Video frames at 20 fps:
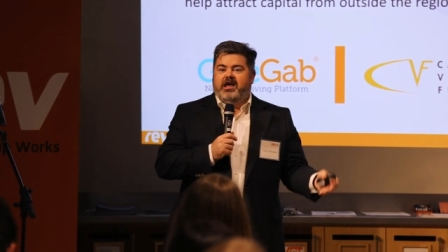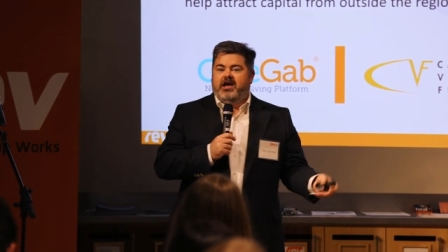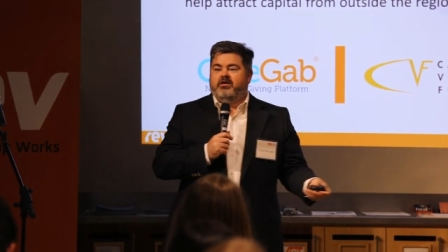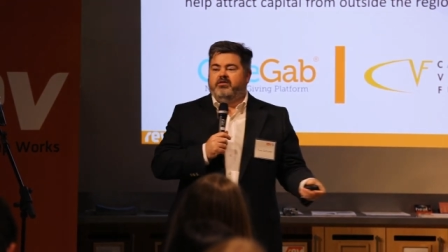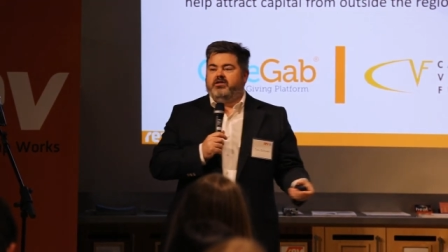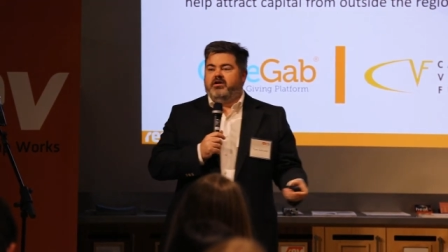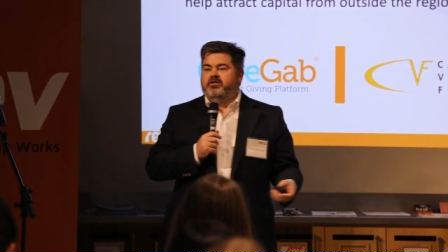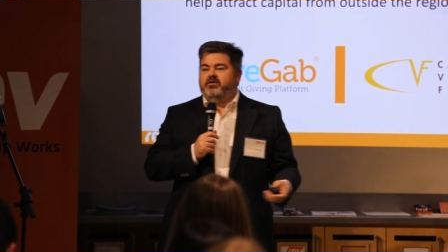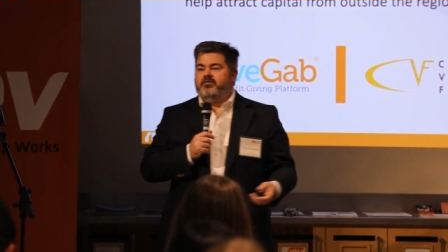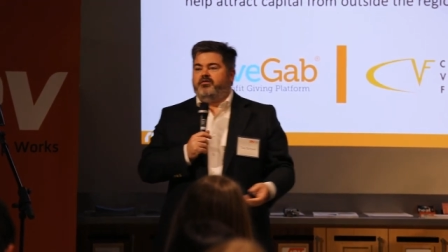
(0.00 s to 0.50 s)

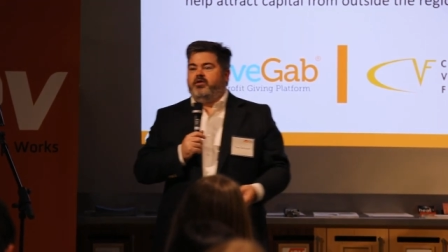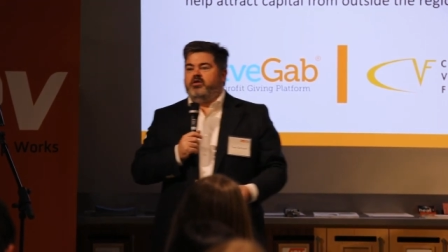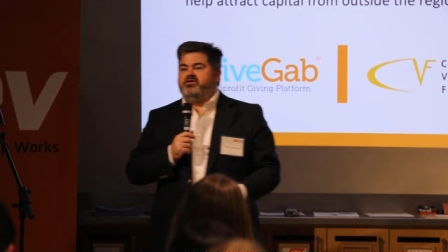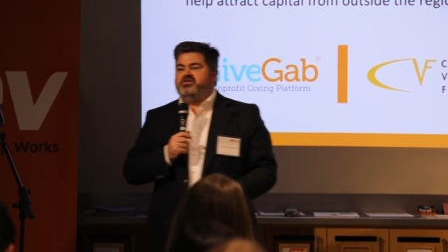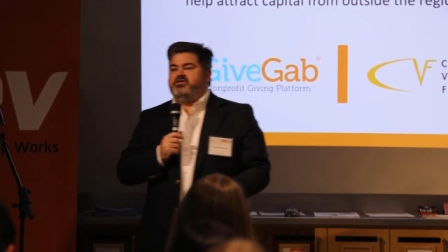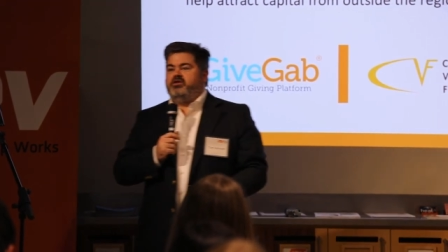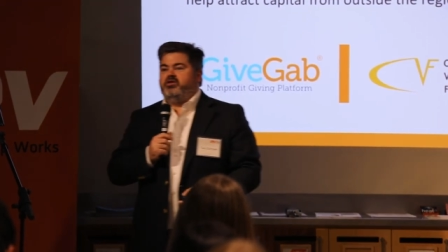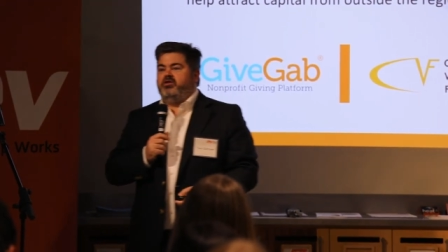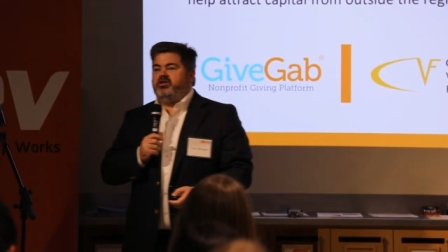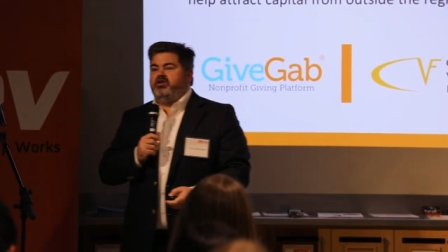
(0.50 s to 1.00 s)
count on the folks
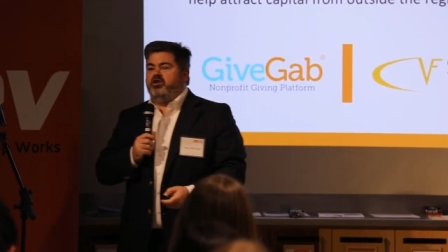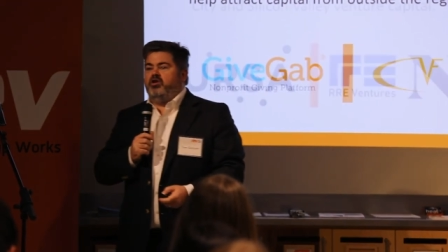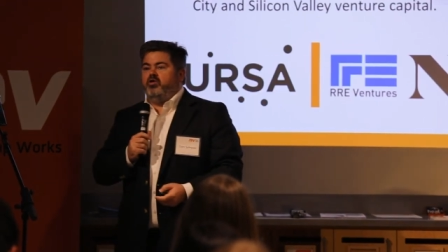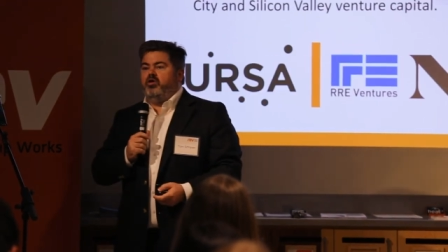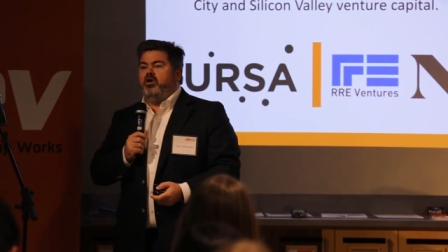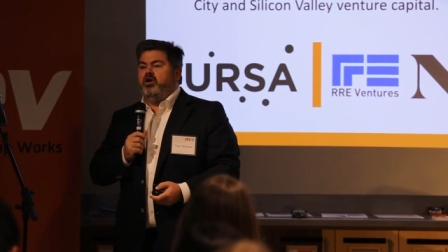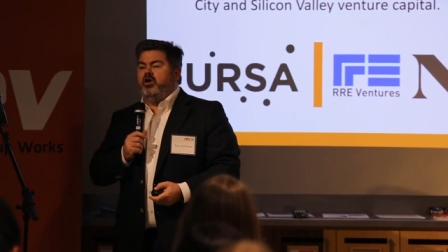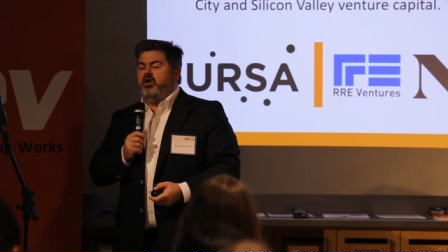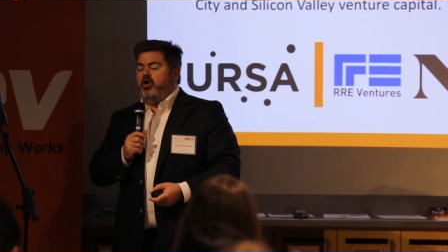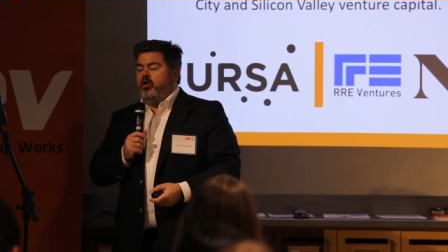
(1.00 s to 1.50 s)
that are here
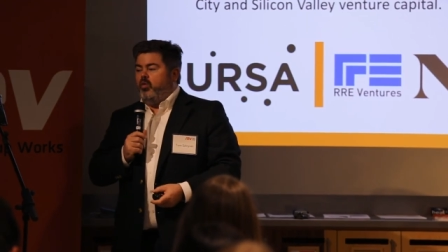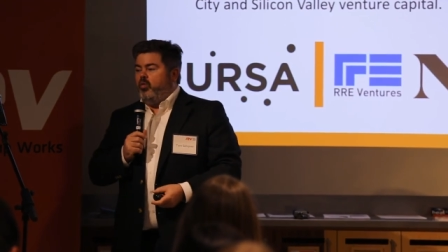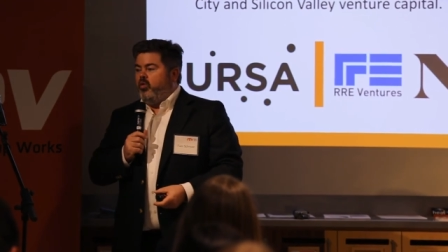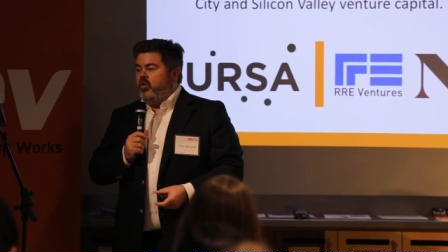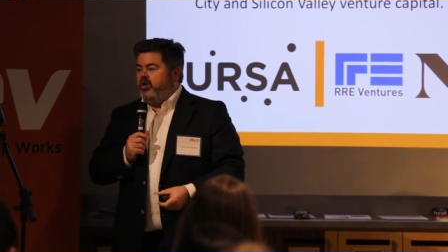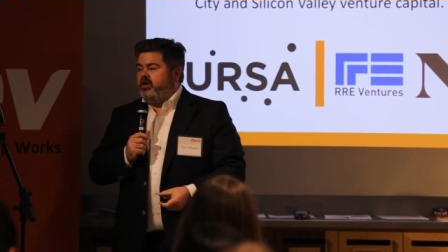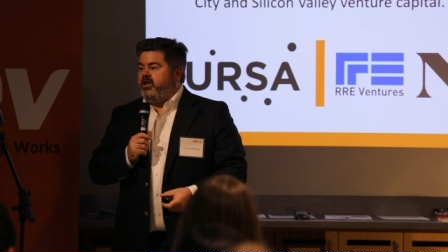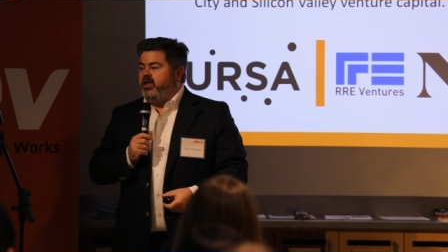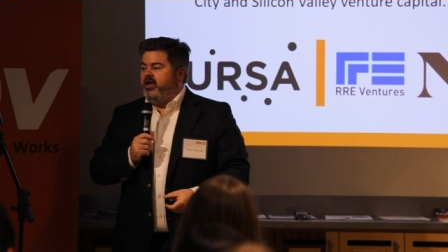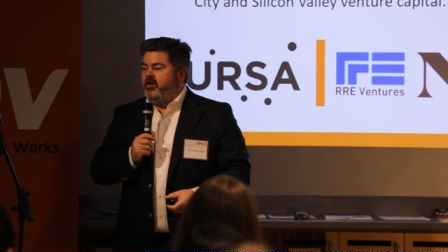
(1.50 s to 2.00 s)

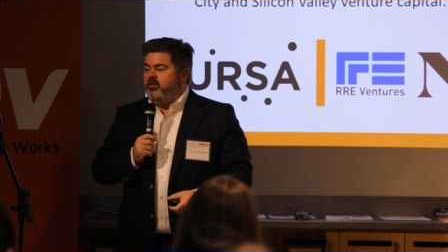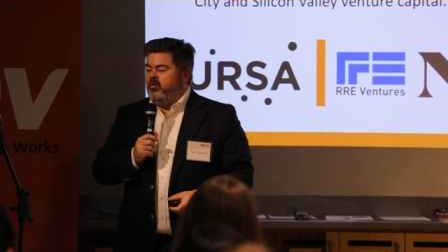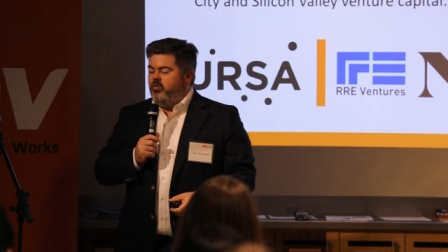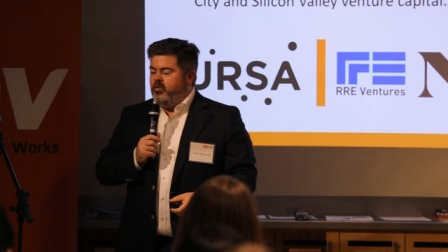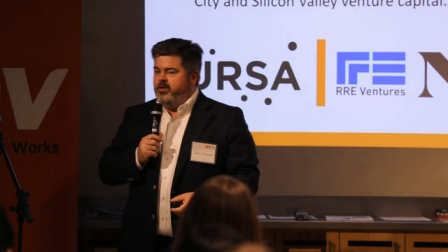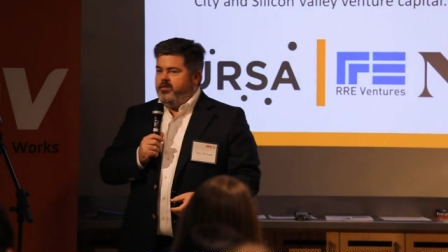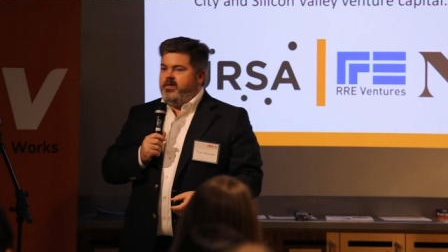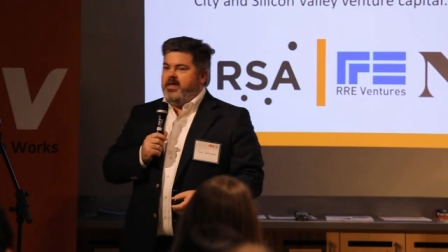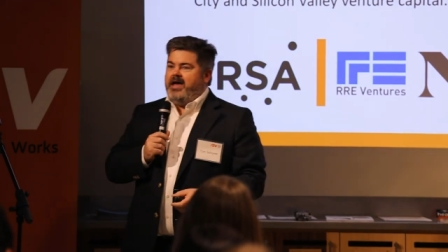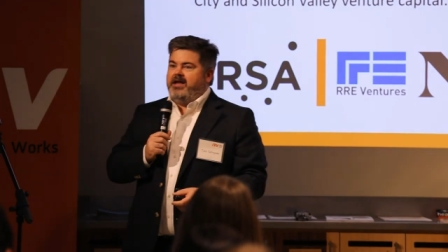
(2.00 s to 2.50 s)
working
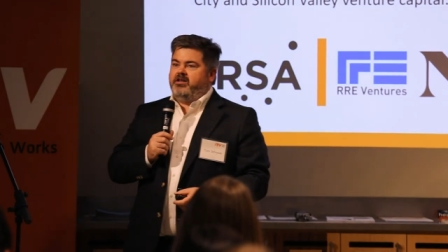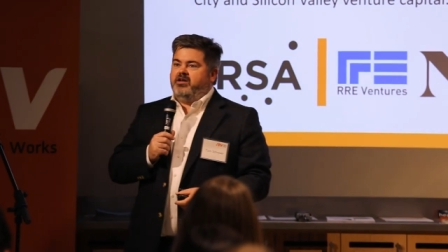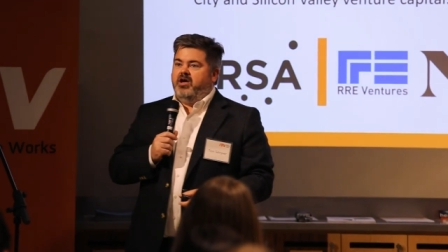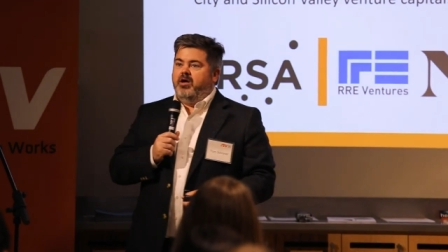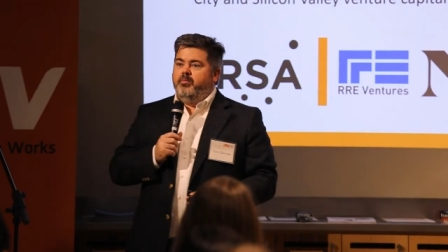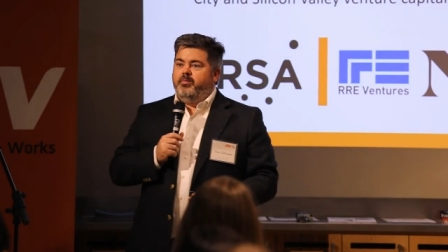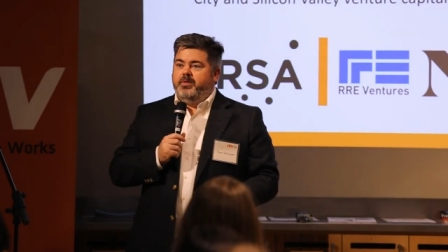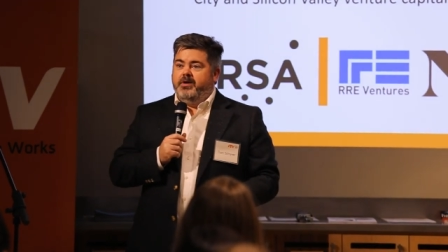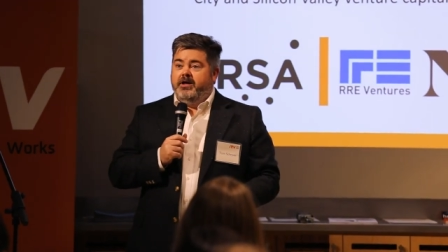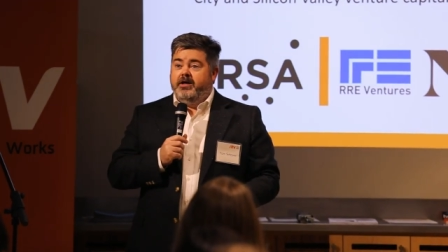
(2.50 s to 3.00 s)
with that
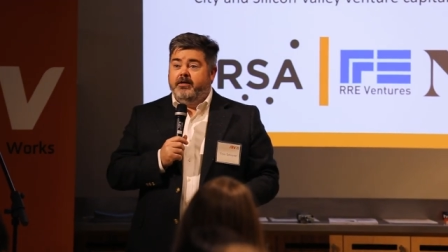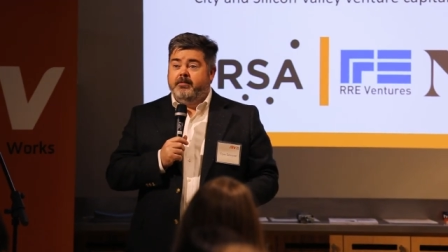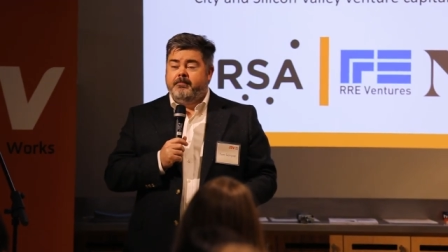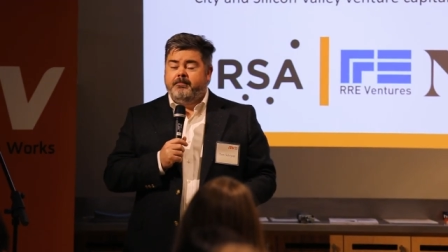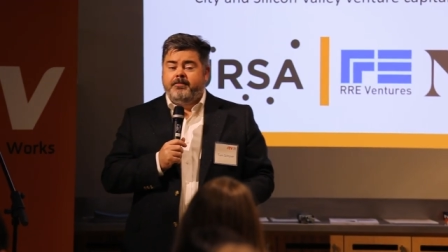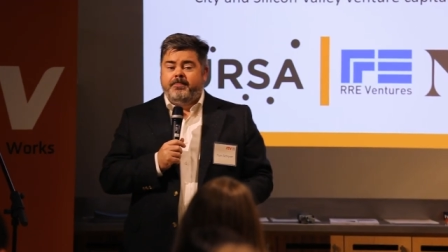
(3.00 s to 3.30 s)
company.